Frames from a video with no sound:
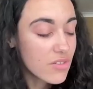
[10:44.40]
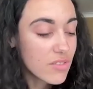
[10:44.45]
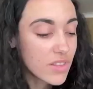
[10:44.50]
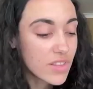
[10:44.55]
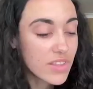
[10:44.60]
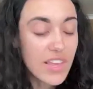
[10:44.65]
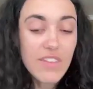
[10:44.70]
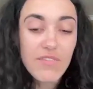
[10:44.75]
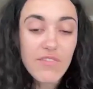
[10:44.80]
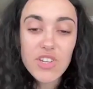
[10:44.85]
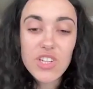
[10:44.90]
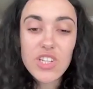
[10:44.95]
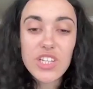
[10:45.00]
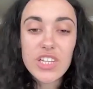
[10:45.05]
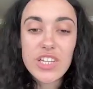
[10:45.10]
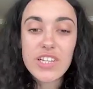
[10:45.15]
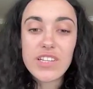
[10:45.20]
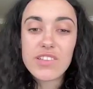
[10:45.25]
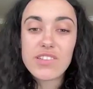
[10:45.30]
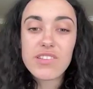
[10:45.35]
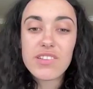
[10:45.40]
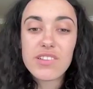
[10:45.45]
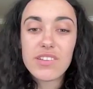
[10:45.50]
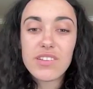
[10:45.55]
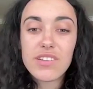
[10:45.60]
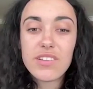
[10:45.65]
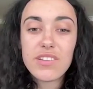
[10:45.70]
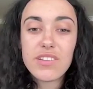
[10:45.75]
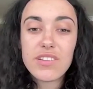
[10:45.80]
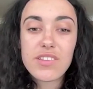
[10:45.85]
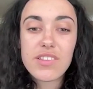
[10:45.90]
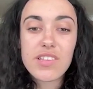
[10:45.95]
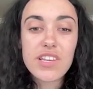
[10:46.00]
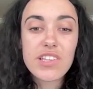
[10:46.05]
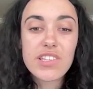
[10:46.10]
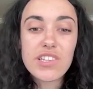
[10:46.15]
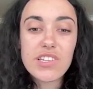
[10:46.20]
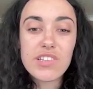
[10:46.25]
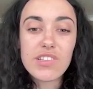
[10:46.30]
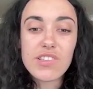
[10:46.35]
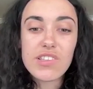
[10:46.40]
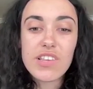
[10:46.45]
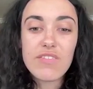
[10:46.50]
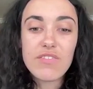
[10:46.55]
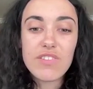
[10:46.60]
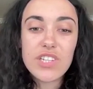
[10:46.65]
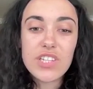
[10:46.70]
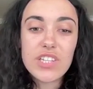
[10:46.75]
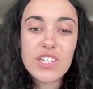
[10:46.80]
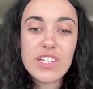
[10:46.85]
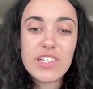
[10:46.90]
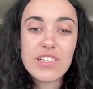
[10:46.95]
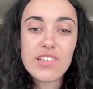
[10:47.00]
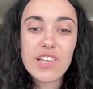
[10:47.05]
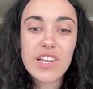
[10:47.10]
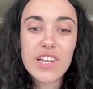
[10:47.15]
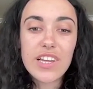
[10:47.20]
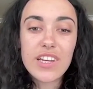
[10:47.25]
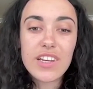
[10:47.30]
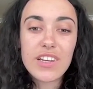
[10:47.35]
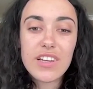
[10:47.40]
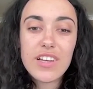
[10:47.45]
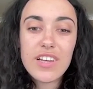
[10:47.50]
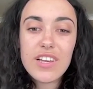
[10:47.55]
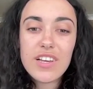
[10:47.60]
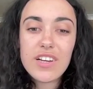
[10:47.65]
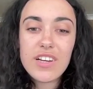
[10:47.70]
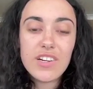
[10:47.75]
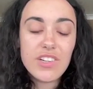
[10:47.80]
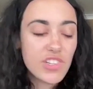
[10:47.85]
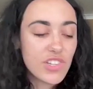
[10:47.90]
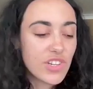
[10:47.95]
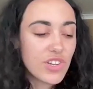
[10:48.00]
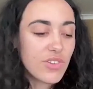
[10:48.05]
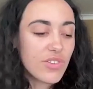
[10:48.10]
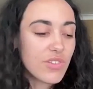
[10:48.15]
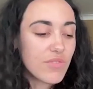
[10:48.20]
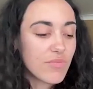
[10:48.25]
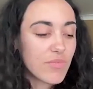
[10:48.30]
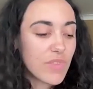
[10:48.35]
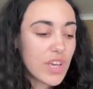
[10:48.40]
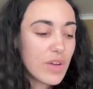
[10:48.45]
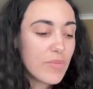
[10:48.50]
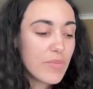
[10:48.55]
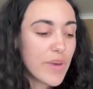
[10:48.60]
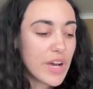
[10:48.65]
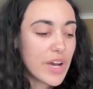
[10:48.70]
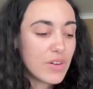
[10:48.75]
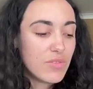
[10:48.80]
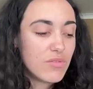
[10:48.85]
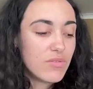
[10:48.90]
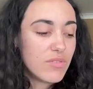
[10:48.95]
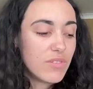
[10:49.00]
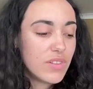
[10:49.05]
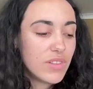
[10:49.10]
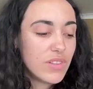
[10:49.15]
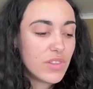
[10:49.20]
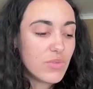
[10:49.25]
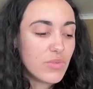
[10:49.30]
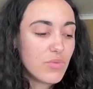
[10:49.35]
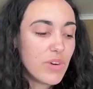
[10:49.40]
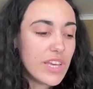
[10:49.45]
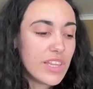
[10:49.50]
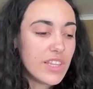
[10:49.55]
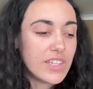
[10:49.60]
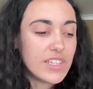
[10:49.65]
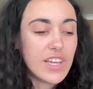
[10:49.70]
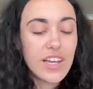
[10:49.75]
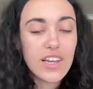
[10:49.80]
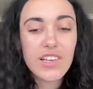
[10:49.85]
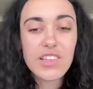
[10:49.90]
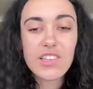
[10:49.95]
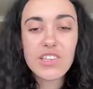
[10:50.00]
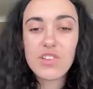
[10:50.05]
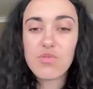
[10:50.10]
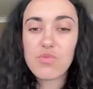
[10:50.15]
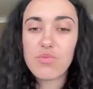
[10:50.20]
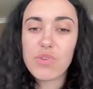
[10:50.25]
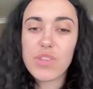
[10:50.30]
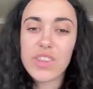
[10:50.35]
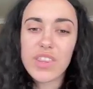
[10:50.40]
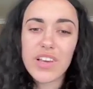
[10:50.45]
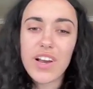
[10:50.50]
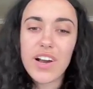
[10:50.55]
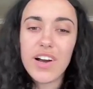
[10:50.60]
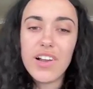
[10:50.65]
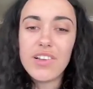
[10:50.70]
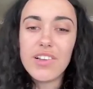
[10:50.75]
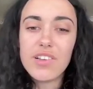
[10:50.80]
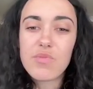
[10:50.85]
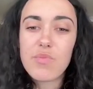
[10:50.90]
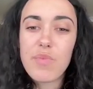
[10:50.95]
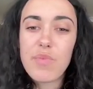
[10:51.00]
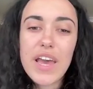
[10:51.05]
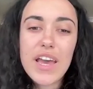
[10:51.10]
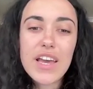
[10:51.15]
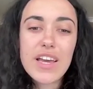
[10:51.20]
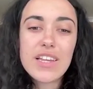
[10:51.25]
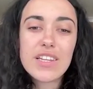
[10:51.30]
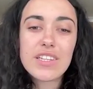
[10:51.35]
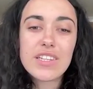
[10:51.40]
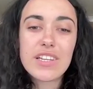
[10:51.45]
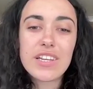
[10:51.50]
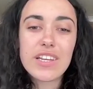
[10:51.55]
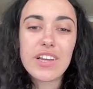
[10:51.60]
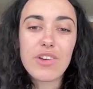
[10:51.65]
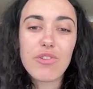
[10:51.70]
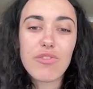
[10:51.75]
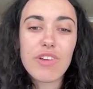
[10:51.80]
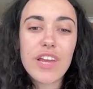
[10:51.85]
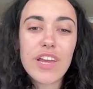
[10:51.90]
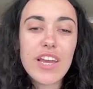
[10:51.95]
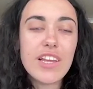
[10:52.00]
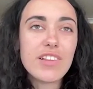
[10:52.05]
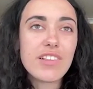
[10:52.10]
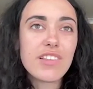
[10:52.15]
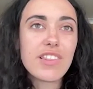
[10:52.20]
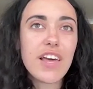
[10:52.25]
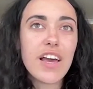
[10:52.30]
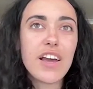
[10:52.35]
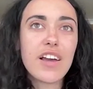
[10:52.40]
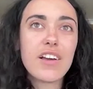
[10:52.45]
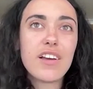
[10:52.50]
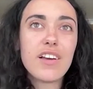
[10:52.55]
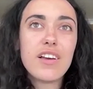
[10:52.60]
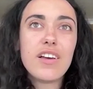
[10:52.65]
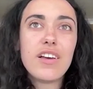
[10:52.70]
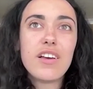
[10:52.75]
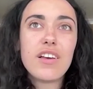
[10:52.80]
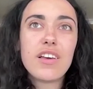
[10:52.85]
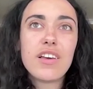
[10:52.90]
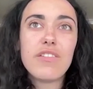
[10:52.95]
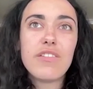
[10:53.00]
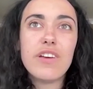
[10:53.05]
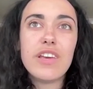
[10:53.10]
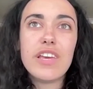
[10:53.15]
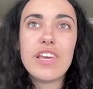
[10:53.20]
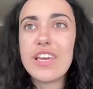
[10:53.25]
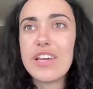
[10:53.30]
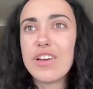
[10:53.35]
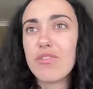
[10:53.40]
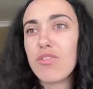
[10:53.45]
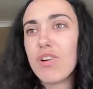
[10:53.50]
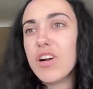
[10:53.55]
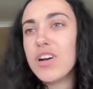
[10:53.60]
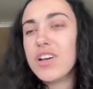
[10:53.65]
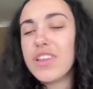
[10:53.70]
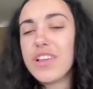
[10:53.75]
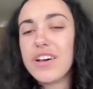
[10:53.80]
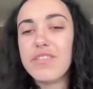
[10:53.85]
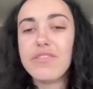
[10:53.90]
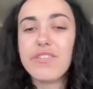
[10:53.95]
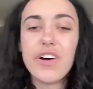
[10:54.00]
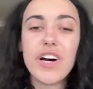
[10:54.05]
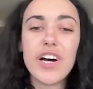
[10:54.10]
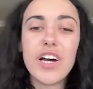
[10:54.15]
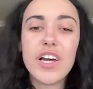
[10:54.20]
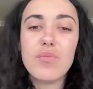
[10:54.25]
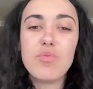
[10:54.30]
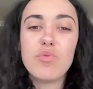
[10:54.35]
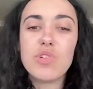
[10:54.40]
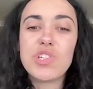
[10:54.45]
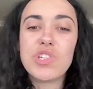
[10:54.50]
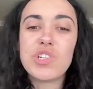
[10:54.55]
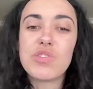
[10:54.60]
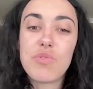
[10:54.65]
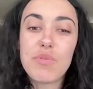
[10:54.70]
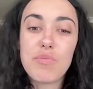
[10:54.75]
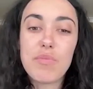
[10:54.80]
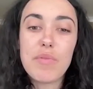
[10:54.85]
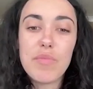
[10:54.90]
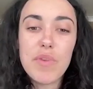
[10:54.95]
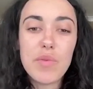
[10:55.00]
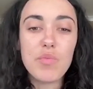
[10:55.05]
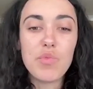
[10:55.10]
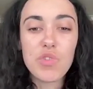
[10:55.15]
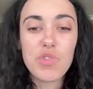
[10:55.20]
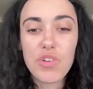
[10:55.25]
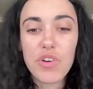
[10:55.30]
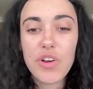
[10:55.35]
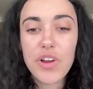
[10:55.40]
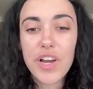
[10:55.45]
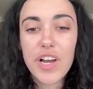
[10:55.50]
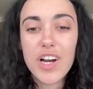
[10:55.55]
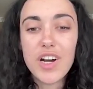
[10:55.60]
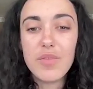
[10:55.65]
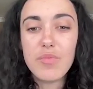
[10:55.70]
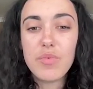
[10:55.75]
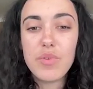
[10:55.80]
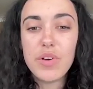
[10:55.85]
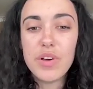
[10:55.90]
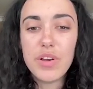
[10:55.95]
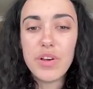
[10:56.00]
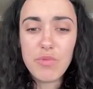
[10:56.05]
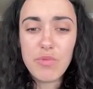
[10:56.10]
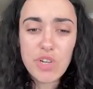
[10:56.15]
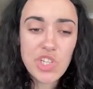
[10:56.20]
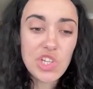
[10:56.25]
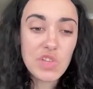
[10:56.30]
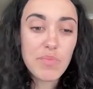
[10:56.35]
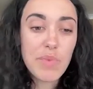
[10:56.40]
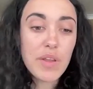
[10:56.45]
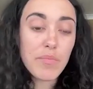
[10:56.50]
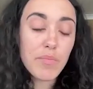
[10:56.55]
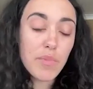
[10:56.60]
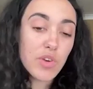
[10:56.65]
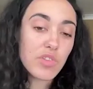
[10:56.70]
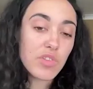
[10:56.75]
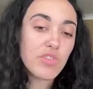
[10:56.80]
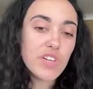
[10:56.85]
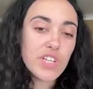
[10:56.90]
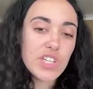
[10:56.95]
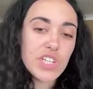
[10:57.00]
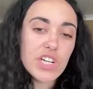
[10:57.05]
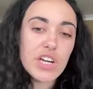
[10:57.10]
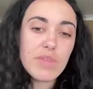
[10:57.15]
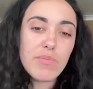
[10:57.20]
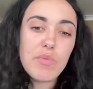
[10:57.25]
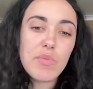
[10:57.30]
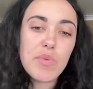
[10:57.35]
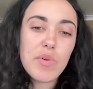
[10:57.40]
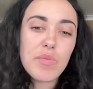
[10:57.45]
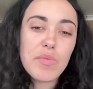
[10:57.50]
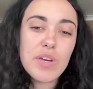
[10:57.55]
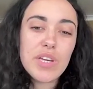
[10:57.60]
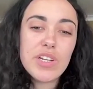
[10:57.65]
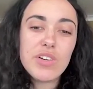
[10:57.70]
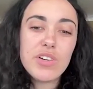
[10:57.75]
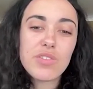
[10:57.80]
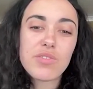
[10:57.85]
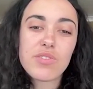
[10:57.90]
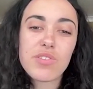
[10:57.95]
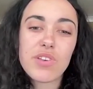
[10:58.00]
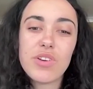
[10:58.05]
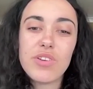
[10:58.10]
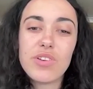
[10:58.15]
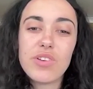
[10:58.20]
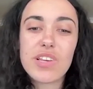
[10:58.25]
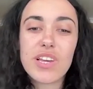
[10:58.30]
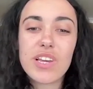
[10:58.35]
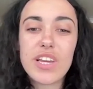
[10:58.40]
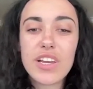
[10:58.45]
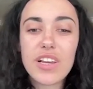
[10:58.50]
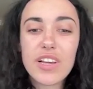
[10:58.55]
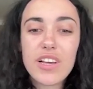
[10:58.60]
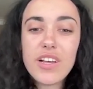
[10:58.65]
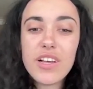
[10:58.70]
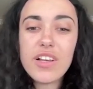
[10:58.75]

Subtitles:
the 70s, 60s and 70s, like, I don't know, something about the way the text is with the colors paired, it creates that era, that vibe, which is when my mom was growing up and when she spent most of her time in Barbados. So it's like